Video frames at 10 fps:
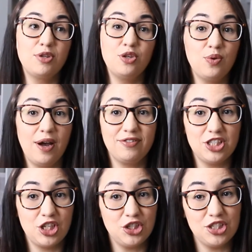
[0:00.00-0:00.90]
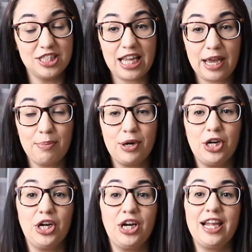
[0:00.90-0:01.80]
you have to change his
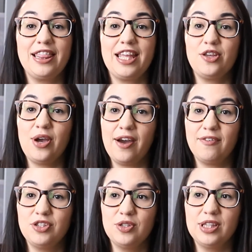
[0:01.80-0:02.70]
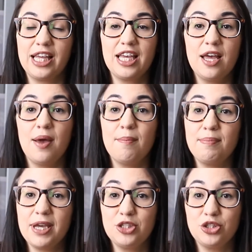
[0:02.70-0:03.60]
diaper, and then you have to like
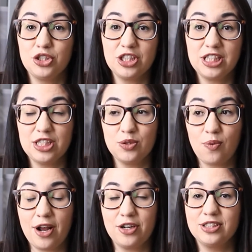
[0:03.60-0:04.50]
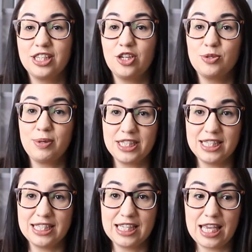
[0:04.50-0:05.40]
make sure he's swaddled and goes back
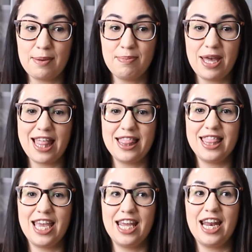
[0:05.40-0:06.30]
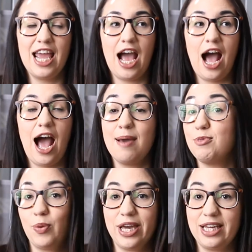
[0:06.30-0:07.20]
to sleep, and then I'm
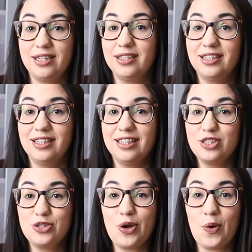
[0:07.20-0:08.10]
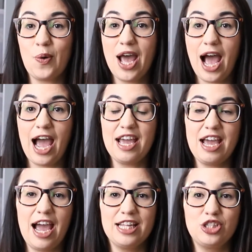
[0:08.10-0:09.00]
awake. So
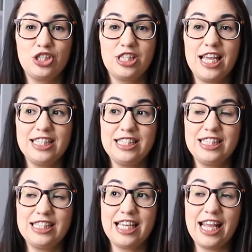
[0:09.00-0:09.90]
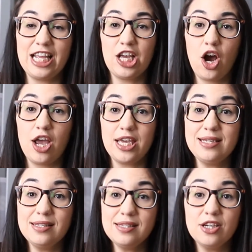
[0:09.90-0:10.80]
it's getting
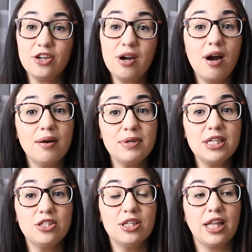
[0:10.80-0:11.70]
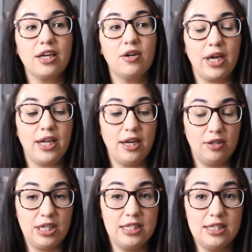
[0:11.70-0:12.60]
easier on me to like, okay, now
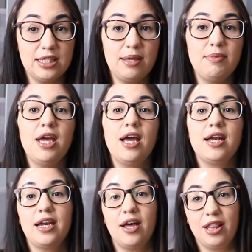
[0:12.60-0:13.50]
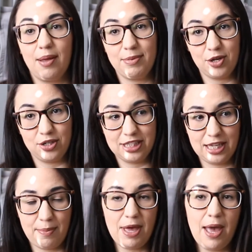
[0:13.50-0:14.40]
he's asleep, now let me go to
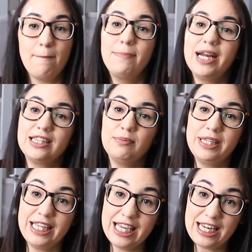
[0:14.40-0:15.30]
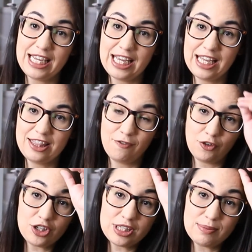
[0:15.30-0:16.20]
sleep. But at the beginning, the
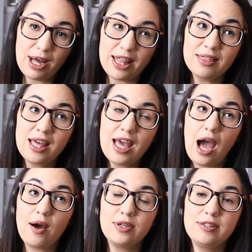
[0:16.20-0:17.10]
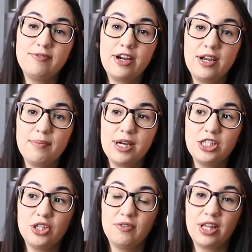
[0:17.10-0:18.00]
first month, I was very
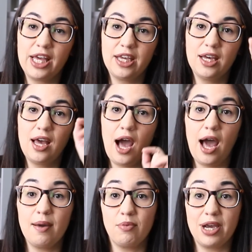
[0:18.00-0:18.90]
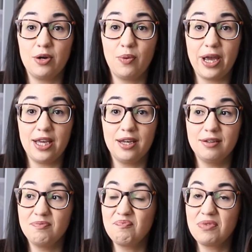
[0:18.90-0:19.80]
much of like, I'm right awake,
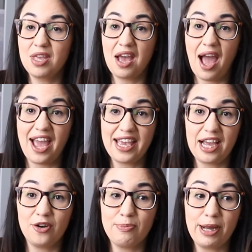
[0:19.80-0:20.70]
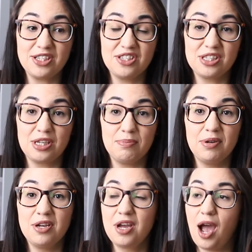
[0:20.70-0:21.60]
I can't go back to sleep,
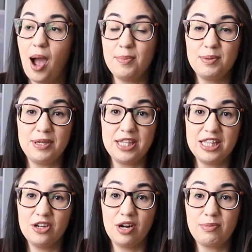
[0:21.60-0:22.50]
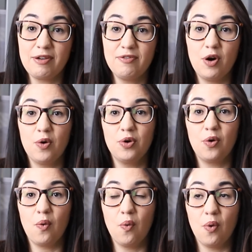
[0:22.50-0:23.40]
I'm gonna be there on my
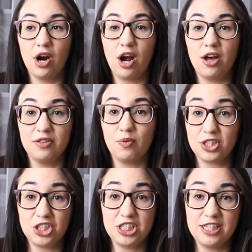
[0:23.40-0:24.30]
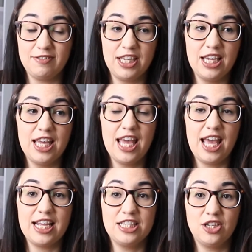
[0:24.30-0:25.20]
phone or on watching TV
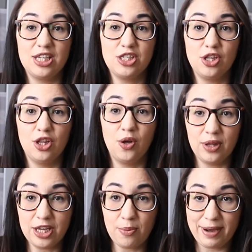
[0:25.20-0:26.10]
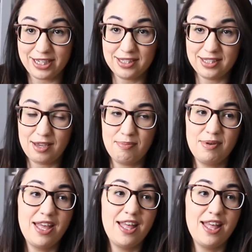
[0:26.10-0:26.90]
until I slowly go back to sleep.